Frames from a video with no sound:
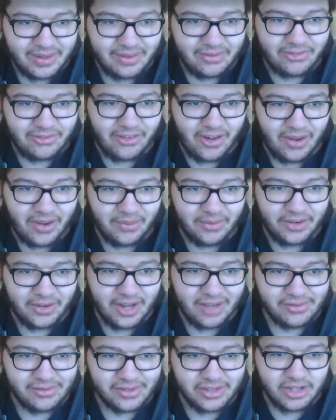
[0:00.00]
Fine,
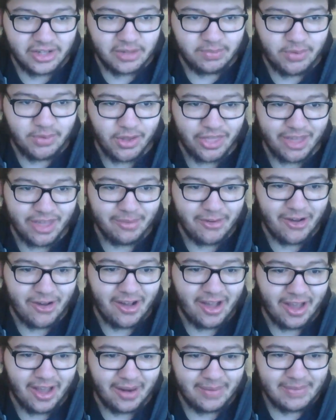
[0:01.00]
whatever. Don't put them
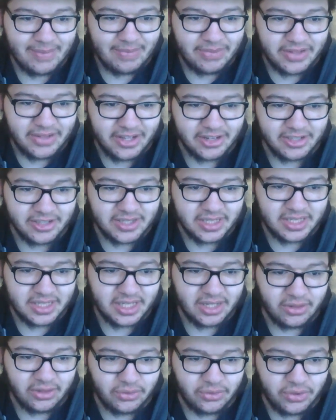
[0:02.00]
on. Here's the
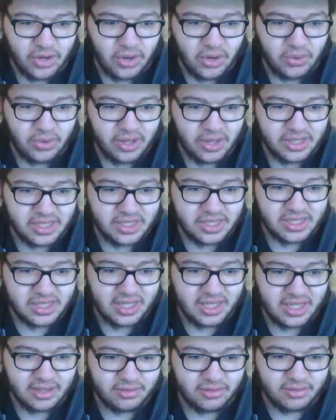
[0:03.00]
deal. No one
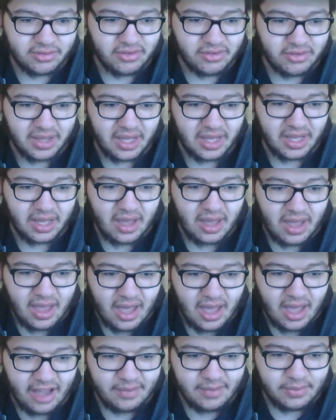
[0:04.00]
steals from me.
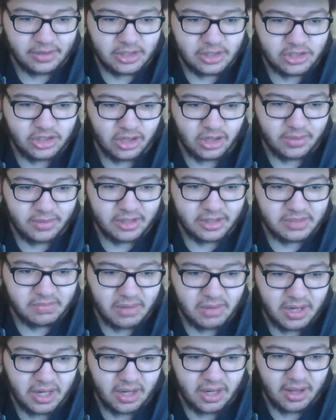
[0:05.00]
I put so much
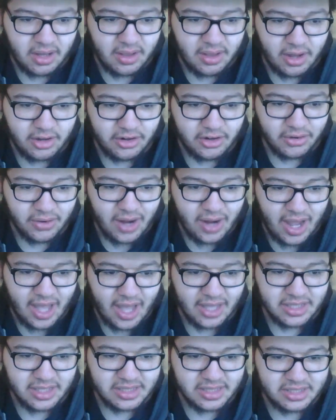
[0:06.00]
money on, on your
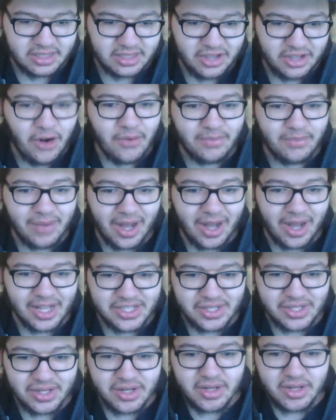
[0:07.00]
head. So
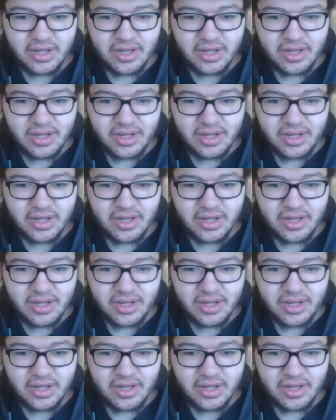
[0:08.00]
much.